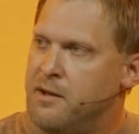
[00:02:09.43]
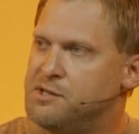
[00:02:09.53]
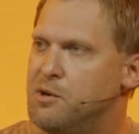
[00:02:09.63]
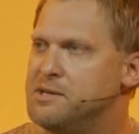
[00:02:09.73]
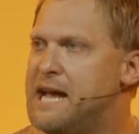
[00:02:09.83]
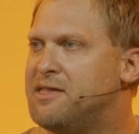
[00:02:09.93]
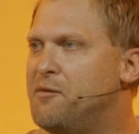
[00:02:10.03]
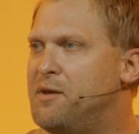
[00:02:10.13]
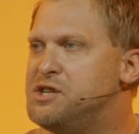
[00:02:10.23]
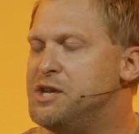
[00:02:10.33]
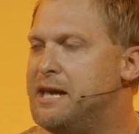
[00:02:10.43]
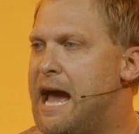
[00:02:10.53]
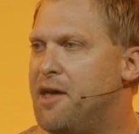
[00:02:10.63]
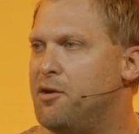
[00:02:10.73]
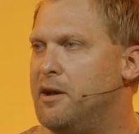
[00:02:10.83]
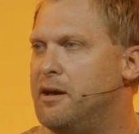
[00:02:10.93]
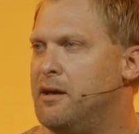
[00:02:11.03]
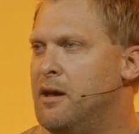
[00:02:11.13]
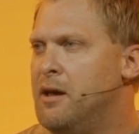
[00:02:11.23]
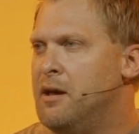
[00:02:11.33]
So it was at the vision
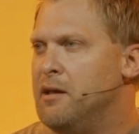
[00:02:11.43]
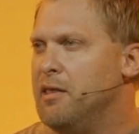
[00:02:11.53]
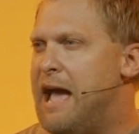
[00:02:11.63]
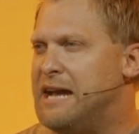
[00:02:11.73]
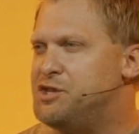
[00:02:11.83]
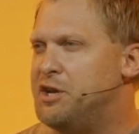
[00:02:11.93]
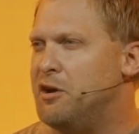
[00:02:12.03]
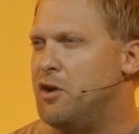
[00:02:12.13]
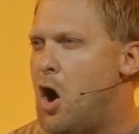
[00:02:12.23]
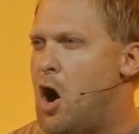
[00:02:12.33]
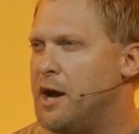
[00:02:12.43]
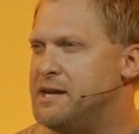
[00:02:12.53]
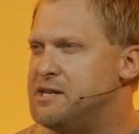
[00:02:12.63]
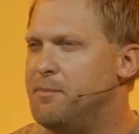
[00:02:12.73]
gathering last year in August.